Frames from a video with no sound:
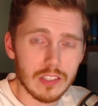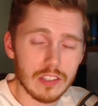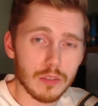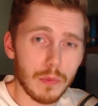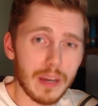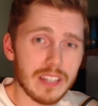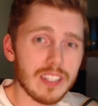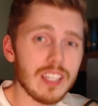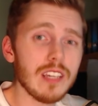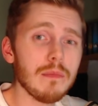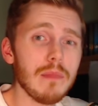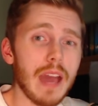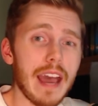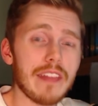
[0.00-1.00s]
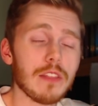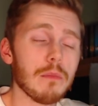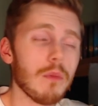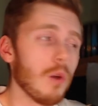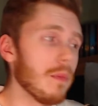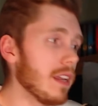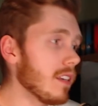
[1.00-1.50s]
So my team at the
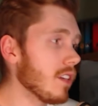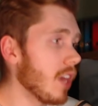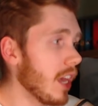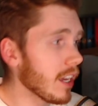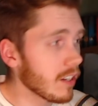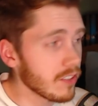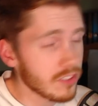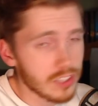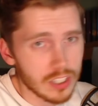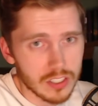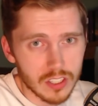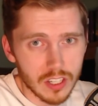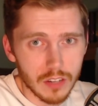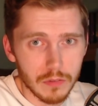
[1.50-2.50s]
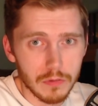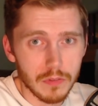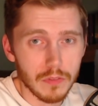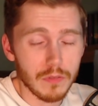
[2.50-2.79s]
moment consists of,